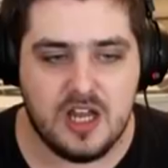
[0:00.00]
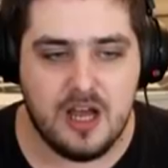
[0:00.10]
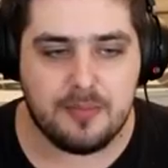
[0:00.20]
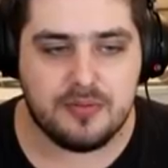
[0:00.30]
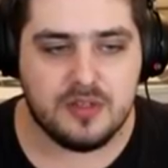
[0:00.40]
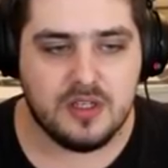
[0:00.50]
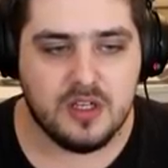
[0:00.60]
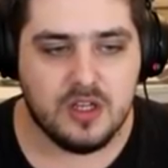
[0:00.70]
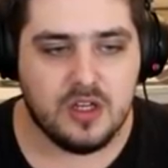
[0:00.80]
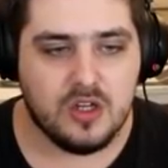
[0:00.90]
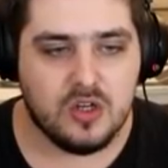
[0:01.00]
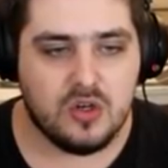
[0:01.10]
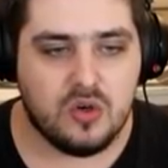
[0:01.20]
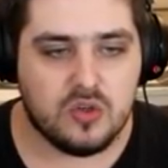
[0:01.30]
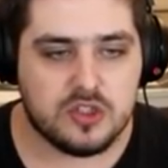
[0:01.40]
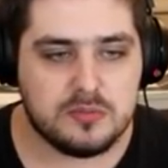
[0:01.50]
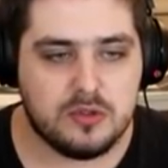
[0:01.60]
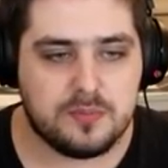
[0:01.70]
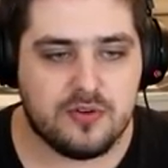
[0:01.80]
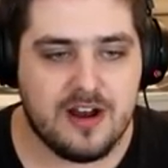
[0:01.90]
up? Or oh,
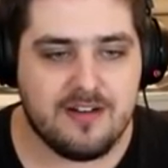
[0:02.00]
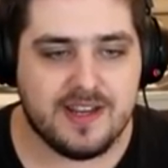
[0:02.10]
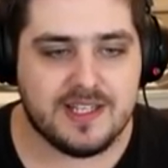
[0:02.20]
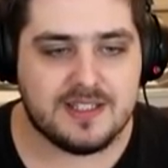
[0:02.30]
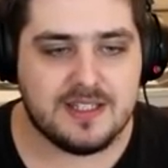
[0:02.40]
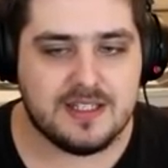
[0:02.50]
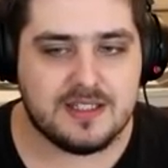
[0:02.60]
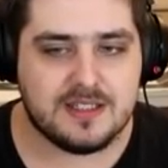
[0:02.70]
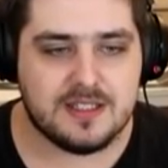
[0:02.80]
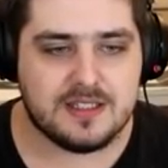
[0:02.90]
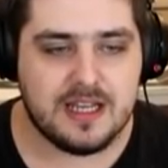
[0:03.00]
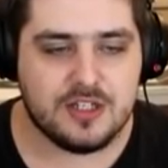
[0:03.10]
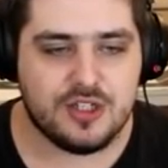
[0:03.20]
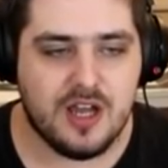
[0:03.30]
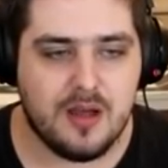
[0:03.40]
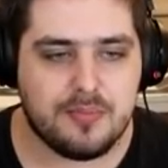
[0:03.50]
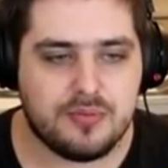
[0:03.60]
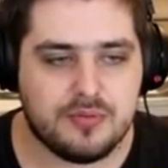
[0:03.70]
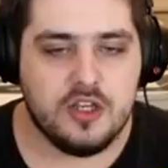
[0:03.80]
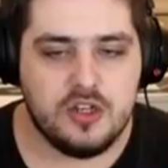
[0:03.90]
Small Prairie is, is, is catching up.
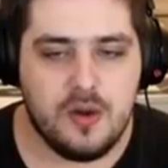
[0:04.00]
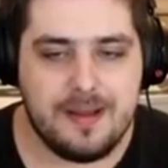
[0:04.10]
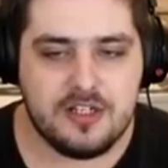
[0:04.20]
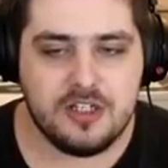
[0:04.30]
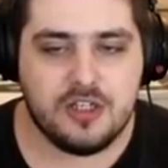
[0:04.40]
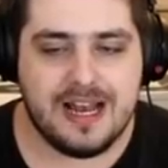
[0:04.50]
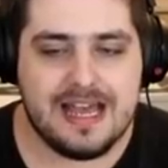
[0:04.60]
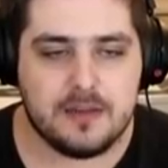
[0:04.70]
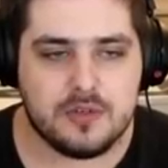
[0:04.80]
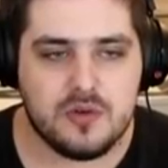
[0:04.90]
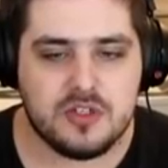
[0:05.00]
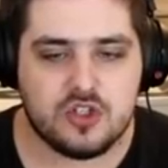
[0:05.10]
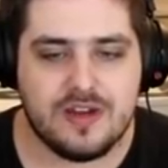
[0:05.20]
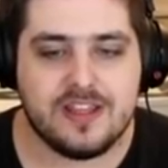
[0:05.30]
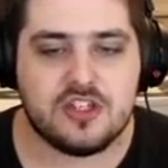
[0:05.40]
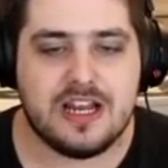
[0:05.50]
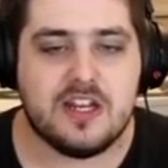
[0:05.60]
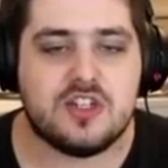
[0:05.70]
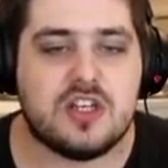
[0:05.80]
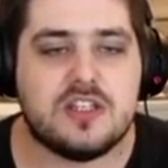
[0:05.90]
You know, I'm actually glad I'm doing strength
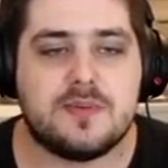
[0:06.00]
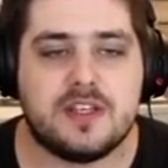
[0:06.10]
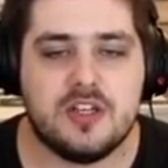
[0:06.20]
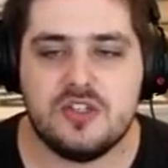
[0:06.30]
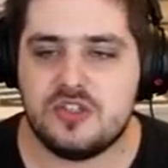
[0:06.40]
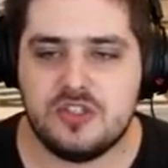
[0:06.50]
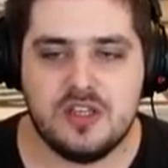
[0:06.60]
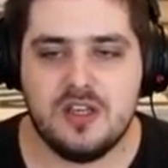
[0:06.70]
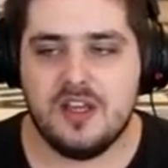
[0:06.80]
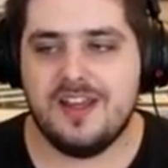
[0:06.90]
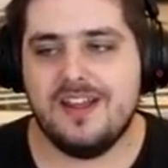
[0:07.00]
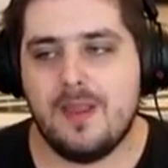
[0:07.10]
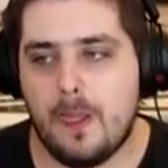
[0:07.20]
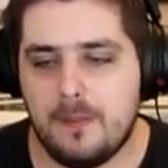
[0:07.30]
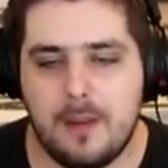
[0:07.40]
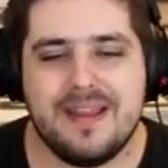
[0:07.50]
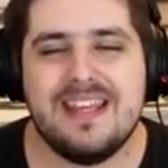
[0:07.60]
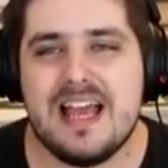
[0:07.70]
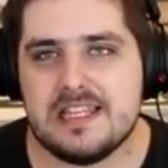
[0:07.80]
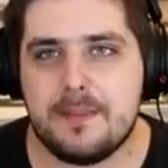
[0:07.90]
challenges because... I mean,
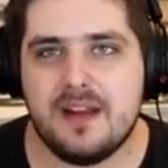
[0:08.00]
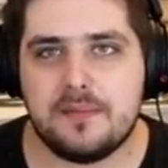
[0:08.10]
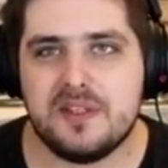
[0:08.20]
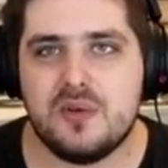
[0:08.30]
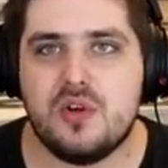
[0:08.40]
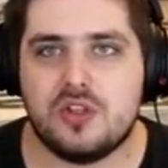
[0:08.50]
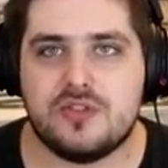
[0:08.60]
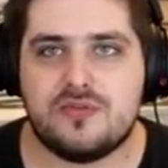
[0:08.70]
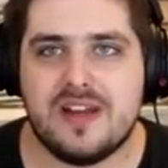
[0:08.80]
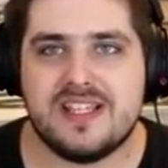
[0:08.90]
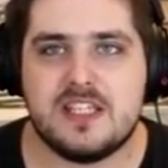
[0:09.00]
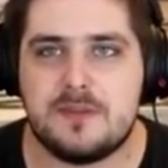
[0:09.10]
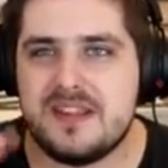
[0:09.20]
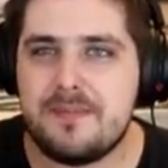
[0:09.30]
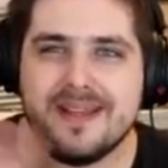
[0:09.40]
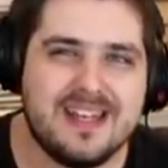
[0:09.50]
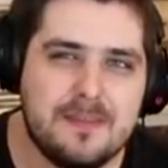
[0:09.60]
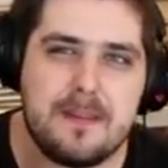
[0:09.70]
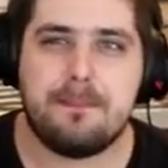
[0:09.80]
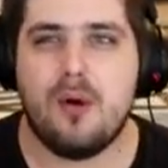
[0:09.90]
yes, I mean, I've been doing lots of races, but they're becoming a bit